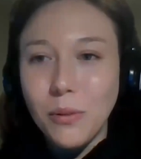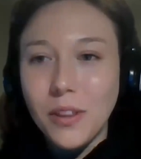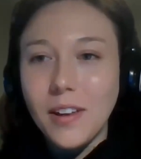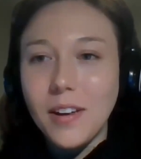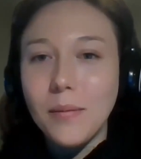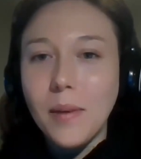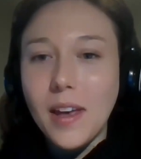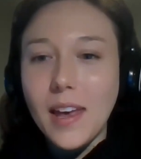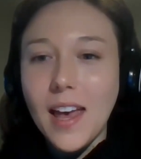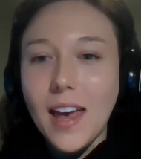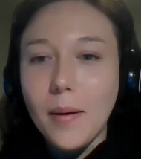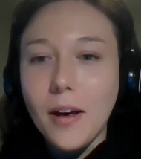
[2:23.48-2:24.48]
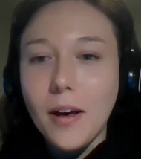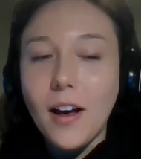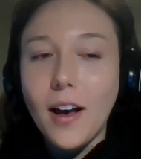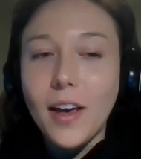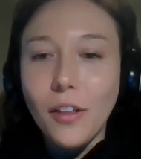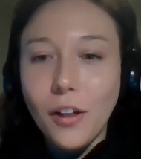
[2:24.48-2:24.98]
with him.
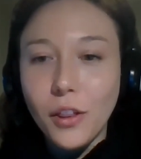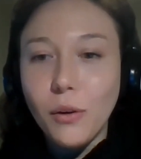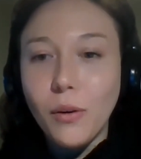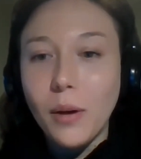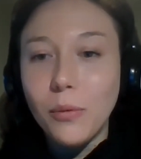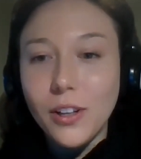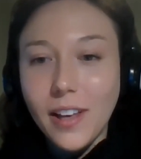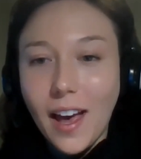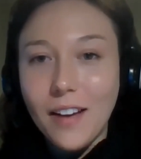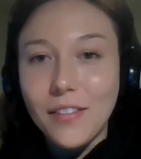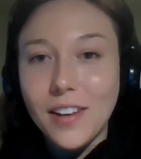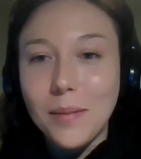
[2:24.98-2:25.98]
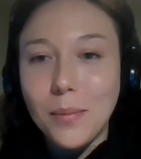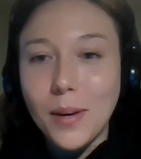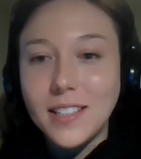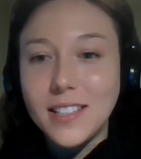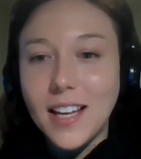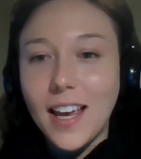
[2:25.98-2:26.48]
Although I will caveat
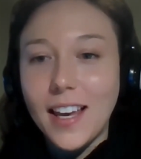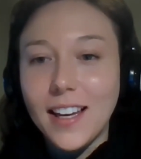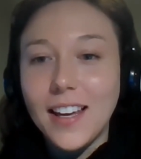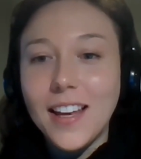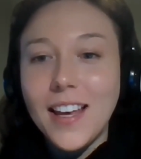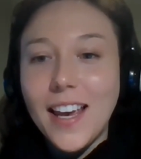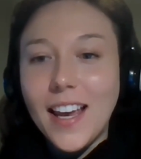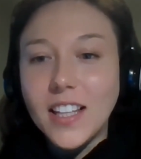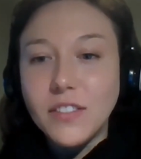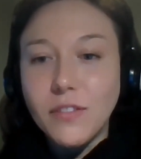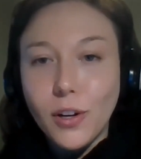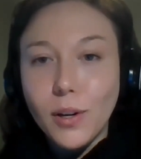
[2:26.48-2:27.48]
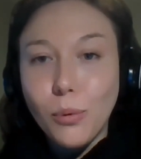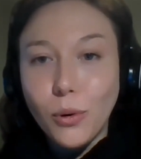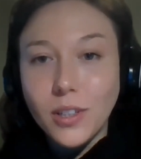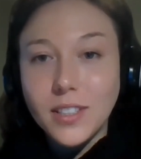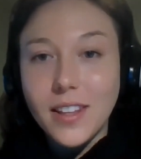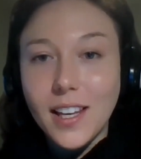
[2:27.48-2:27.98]
by saying it's very
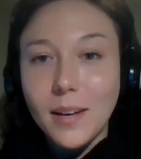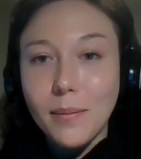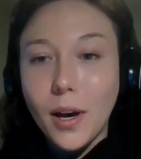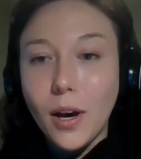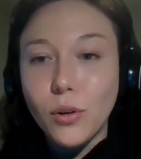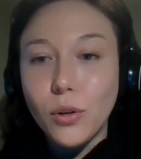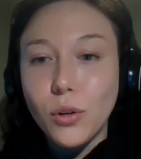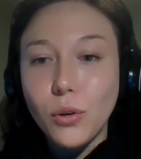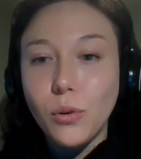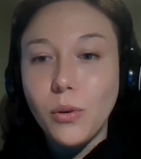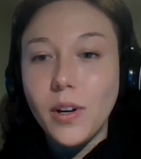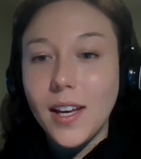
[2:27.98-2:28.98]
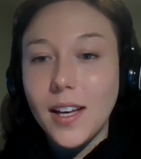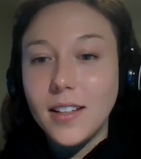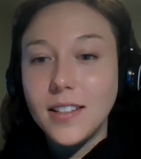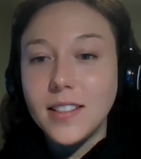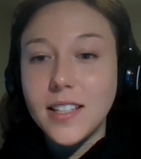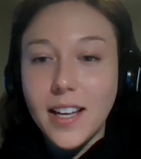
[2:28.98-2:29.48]
important to think about who
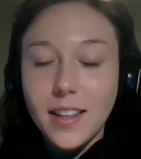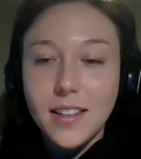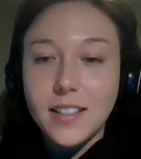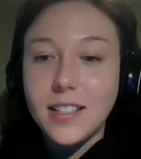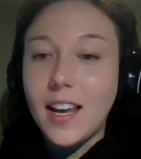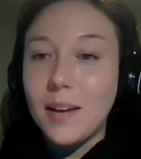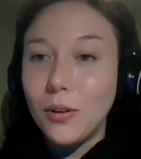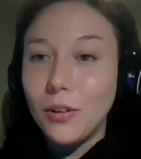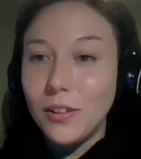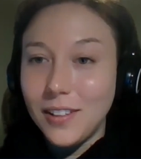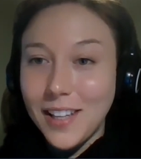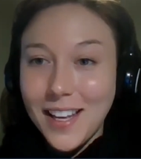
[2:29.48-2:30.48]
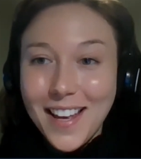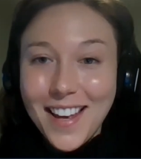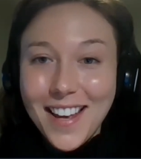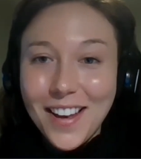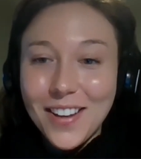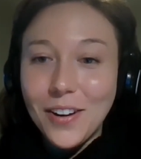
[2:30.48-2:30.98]
is in the table,
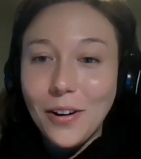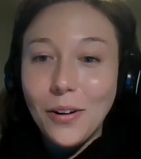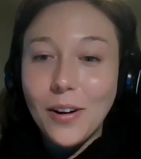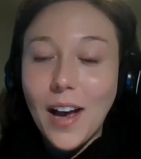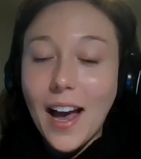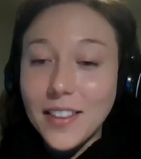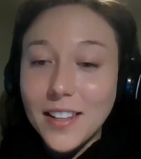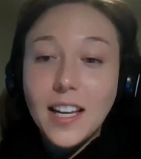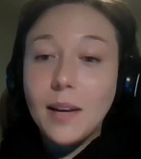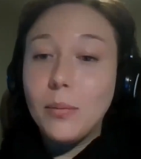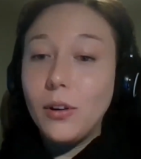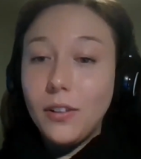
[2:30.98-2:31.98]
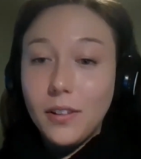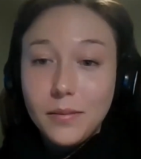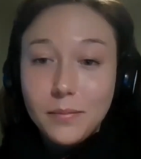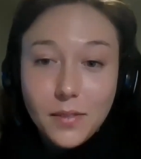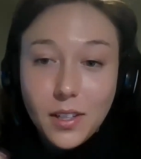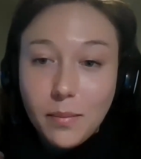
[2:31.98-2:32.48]
at the table,
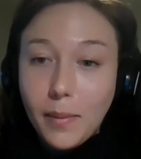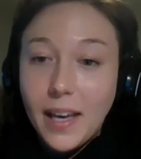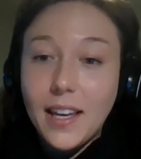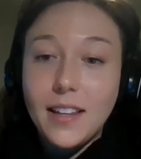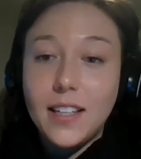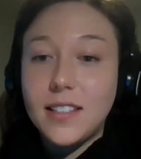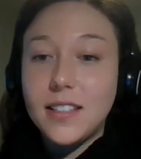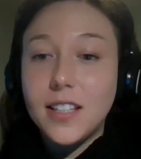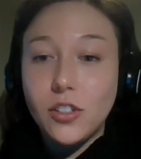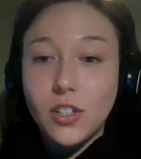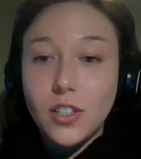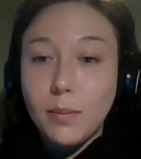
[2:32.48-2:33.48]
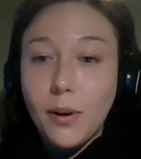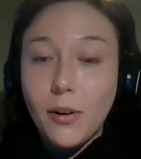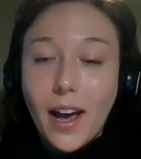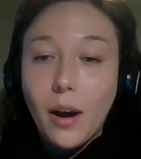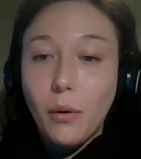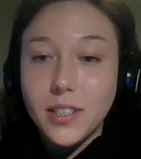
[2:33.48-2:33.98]
making these decisions
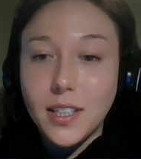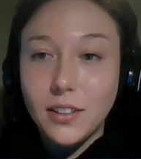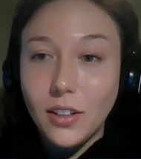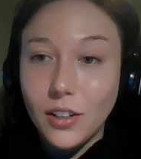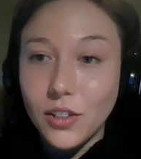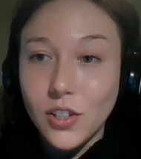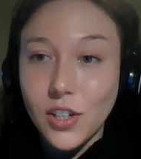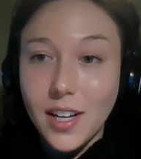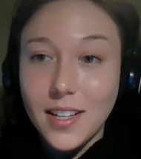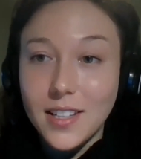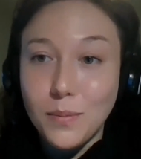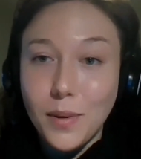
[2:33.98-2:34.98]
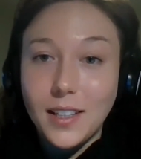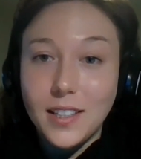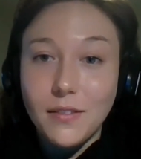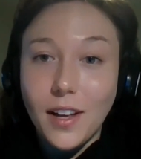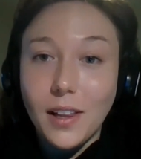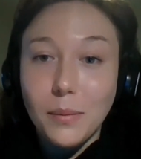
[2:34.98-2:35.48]
about how our technology is being
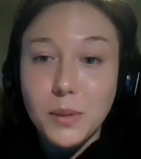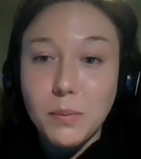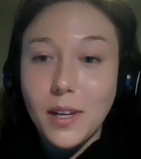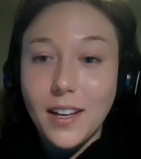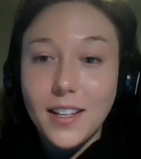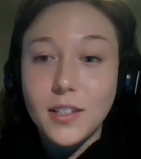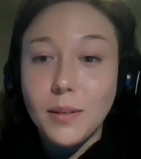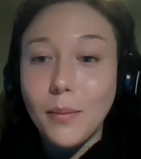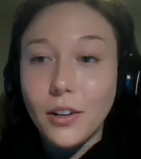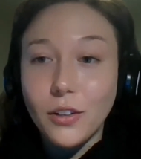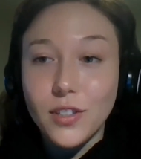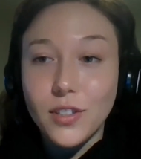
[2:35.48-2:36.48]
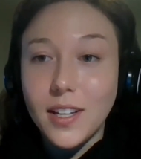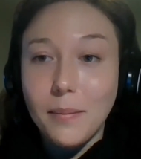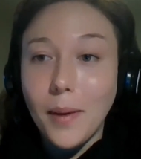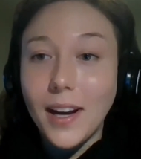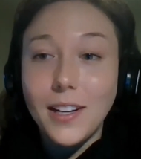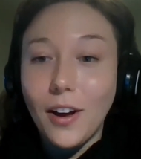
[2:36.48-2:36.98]
developed, because democracy
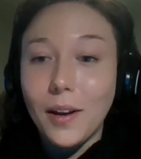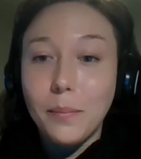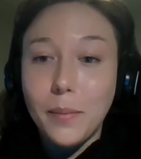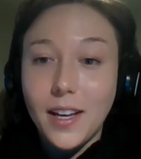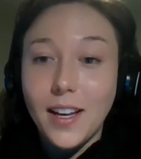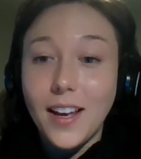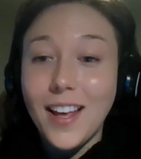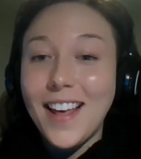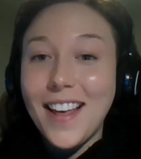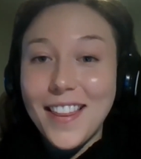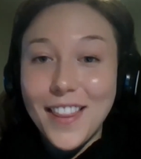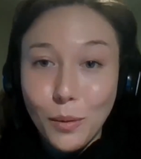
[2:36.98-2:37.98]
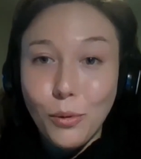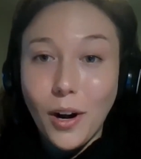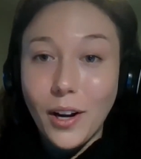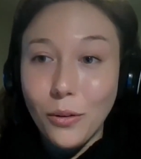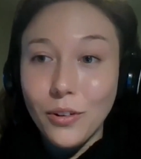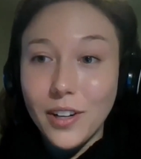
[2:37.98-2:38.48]
might not be their
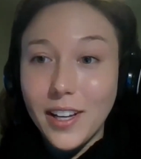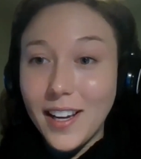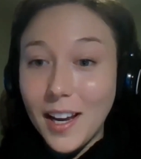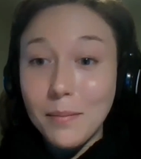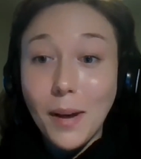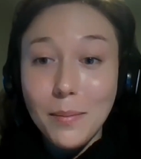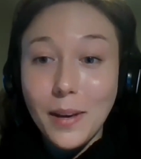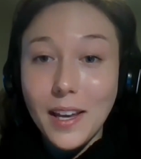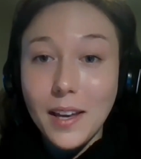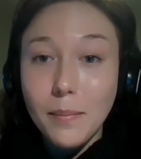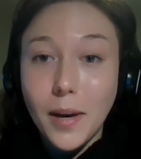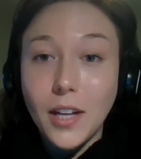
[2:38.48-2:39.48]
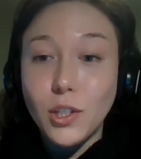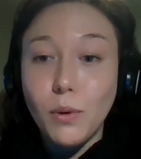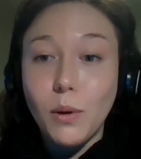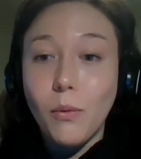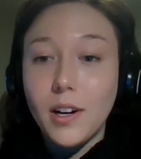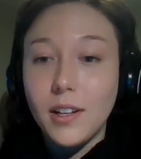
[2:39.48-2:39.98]
priority. It might be, but do
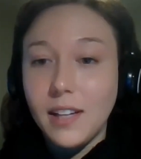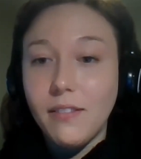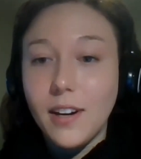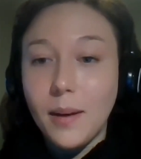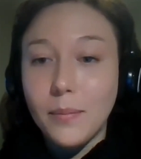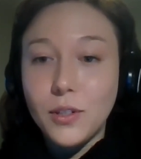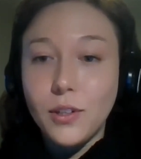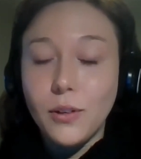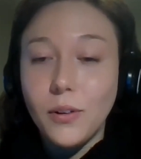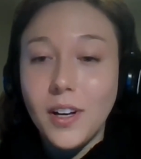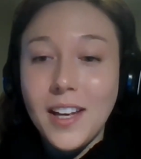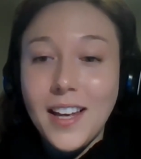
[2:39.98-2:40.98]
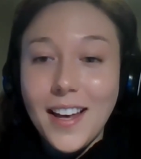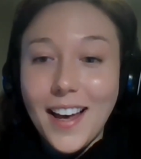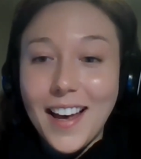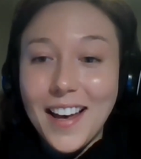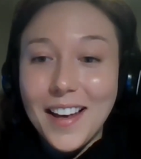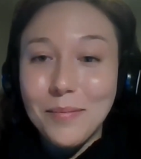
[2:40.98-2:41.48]
we want to leave it up to
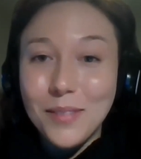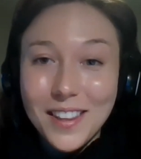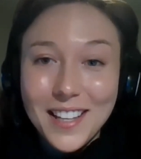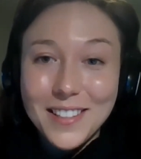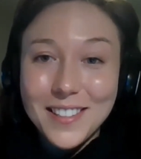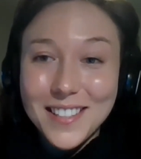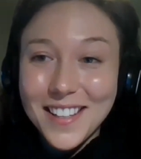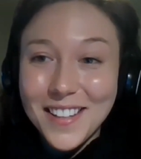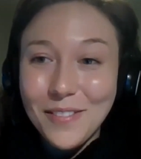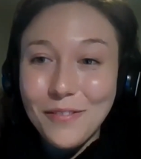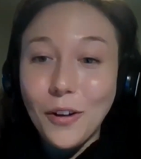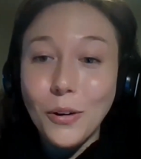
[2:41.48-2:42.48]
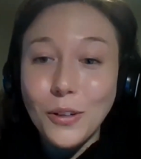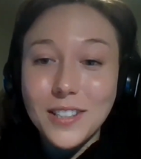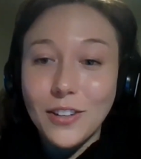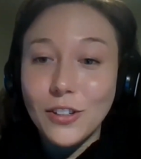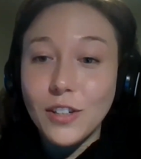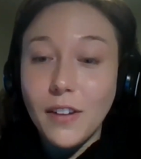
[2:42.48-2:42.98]
these folks
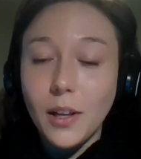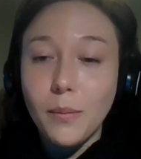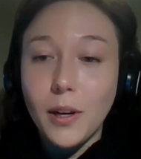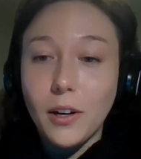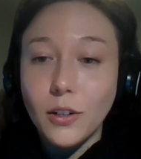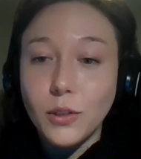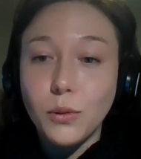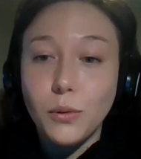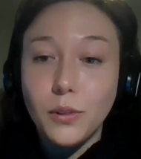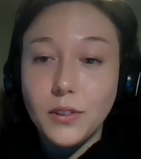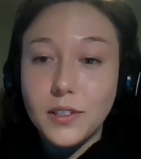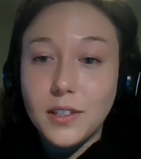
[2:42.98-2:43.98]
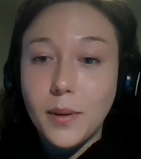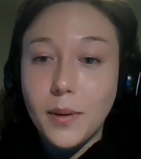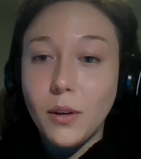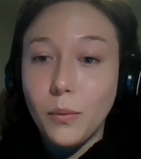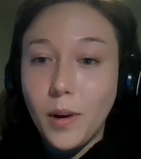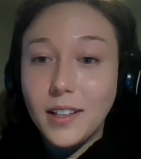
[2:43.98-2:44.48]
that are developing our tools to be
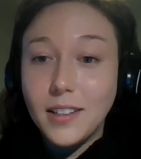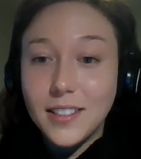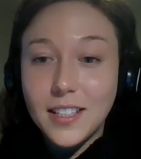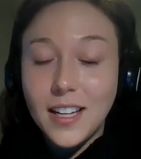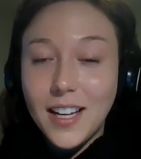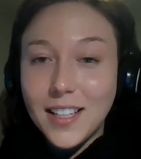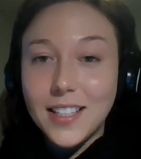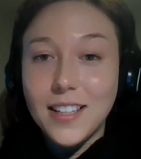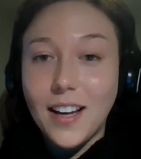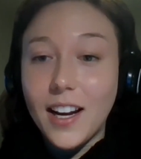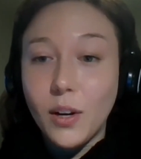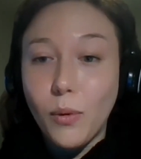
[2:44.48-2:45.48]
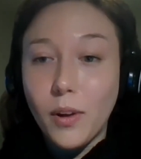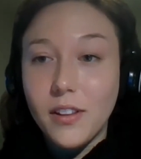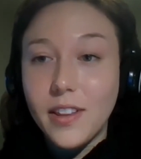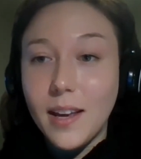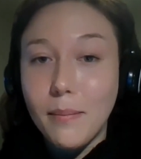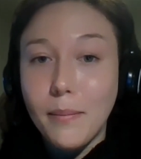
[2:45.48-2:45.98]
the ones deciding
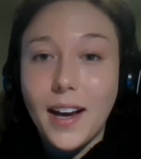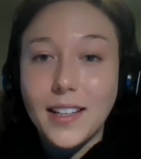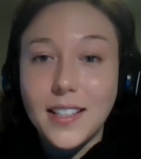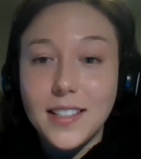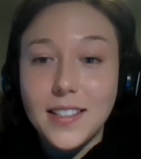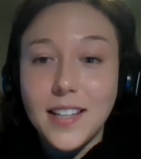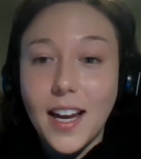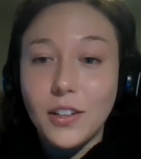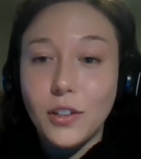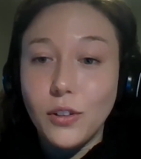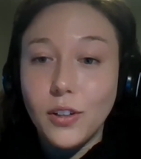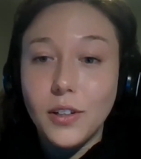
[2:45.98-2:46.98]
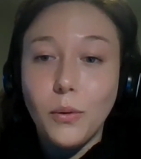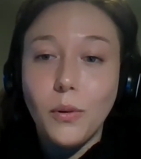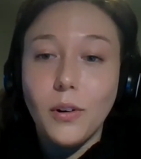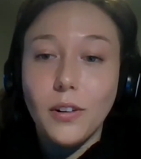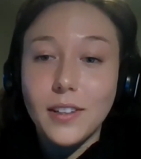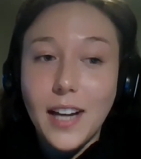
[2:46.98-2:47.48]
whether the impact is net good
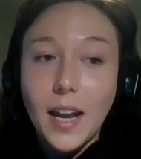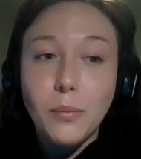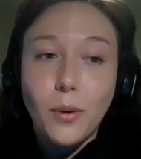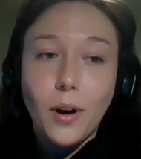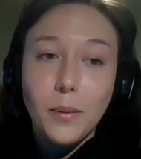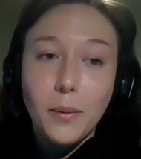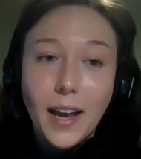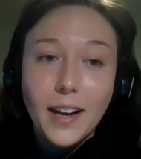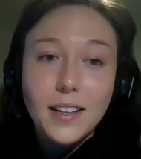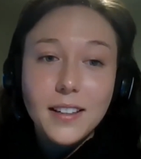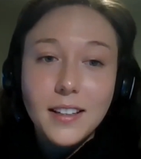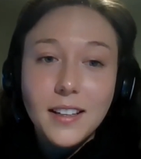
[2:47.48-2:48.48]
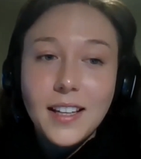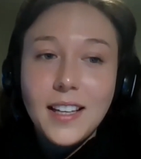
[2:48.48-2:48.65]
or net problematic?